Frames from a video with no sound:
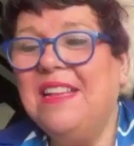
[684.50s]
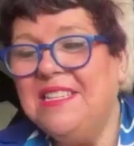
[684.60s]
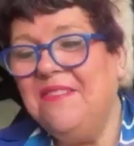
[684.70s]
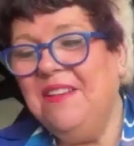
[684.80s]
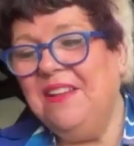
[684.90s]
that's
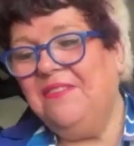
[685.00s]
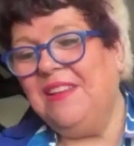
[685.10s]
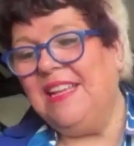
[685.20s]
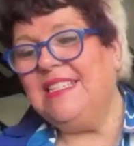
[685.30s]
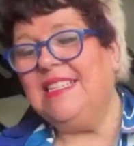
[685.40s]
so
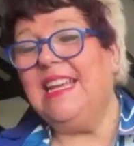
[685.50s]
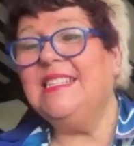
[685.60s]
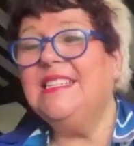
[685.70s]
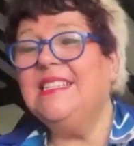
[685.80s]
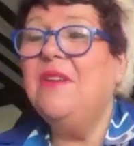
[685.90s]
lovely, isn't it?
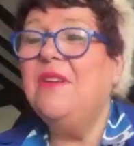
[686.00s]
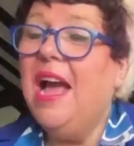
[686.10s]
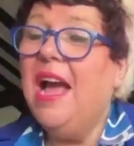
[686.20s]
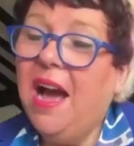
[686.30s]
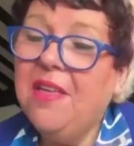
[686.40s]
So
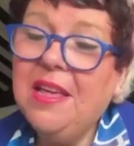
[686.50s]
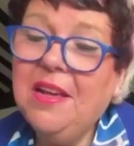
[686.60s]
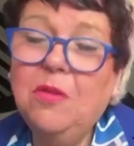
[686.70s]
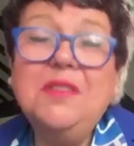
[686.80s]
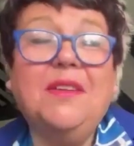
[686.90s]
I think
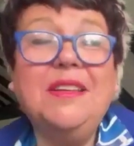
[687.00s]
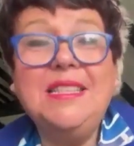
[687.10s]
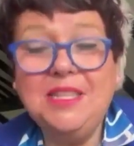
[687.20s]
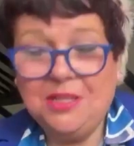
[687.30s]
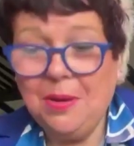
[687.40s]
also it's
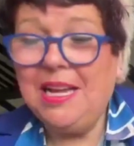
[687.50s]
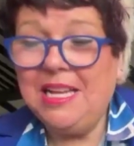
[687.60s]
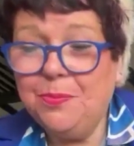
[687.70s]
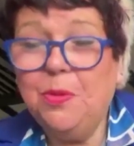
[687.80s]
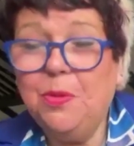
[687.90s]
in the Sue
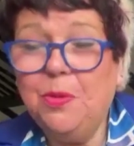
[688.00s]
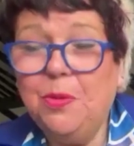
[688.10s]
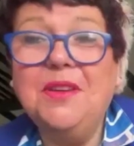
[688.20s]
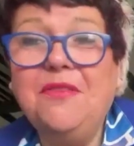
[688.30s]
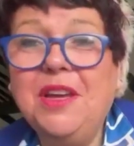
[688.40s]
Atkins Book Club.
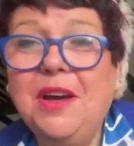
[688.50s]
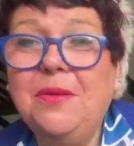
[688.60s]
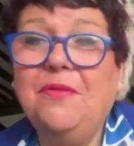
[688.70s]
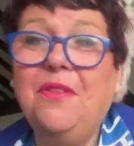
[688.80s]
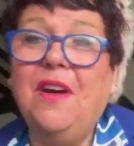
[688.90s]
So if you go
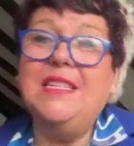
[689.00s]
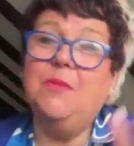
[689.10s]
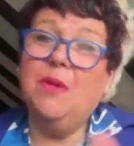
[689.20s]
and find